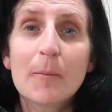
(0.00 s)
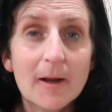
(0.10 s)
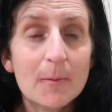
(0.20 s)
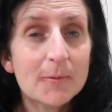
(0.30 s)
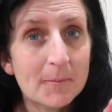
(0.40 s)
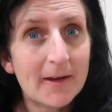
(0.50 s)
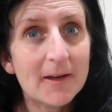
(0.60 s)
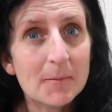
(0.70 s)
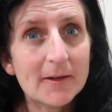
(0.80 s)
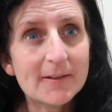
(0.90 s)
but I was
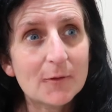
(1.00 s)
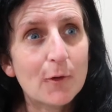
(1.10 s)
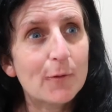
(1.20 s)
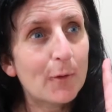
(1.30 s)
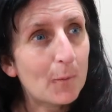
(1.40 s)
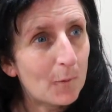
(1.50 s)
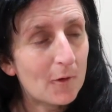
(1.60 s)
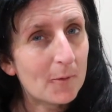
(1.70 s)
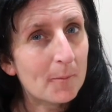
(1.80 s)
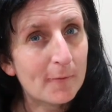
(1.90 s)
making myself go for a
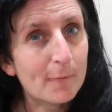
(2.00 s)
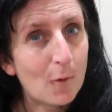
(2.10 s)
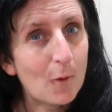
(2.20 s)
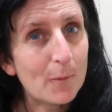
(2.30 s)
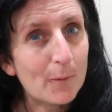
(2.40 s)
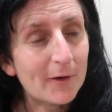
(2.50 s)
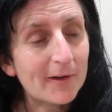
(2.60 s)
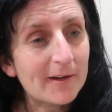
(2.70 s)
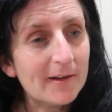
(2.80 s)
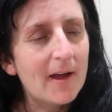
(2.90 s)
walk before work,